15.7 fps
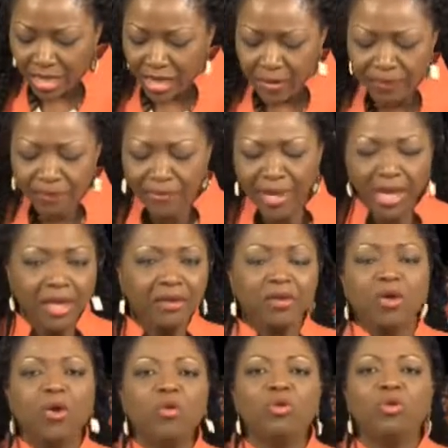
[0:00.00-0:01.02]

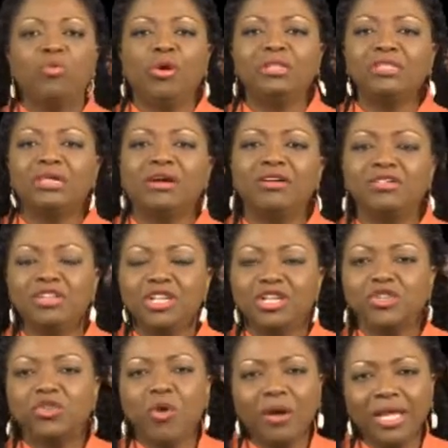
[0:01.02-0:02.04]
amen. We want to
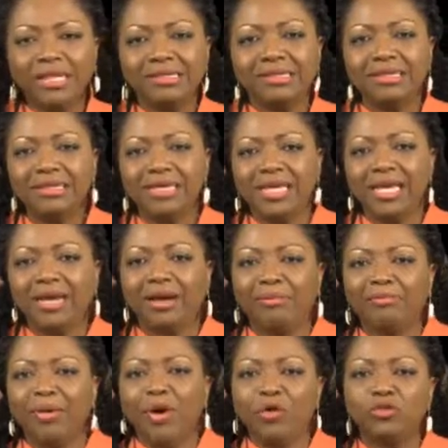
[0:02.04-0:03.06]
continue talking today
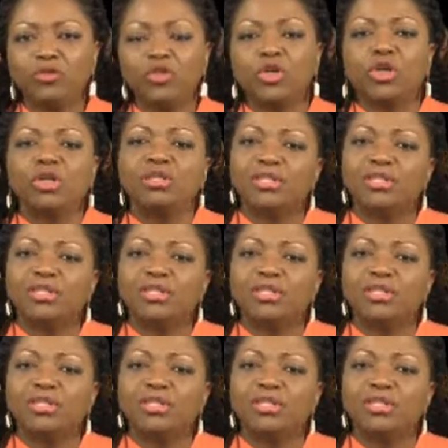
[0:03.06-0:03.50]
about